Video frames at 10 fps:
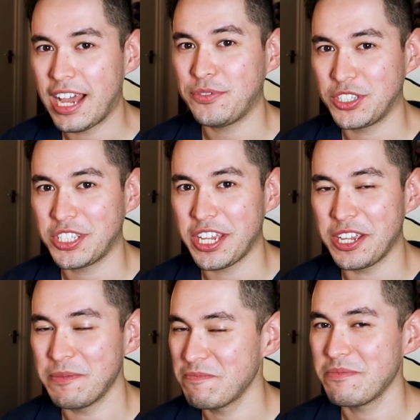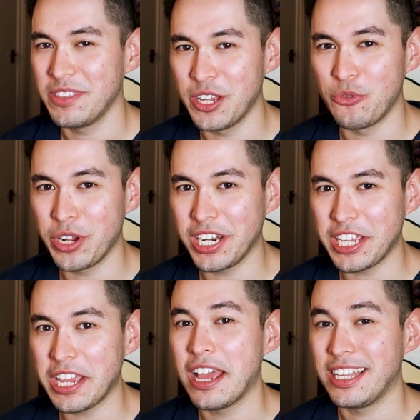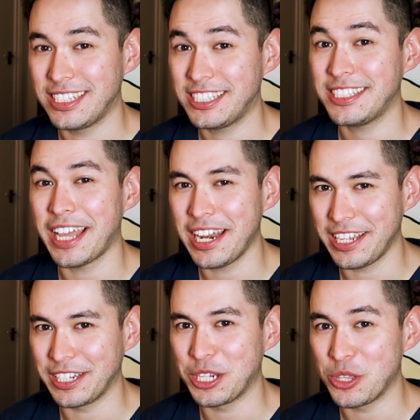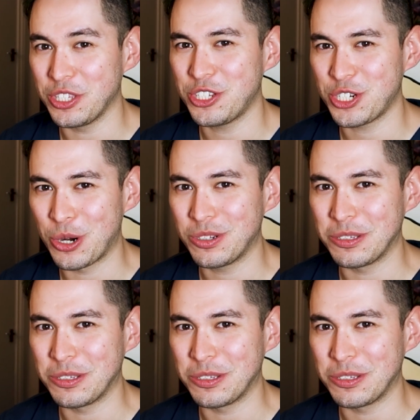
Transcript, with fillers: I have to say, they're really selling this show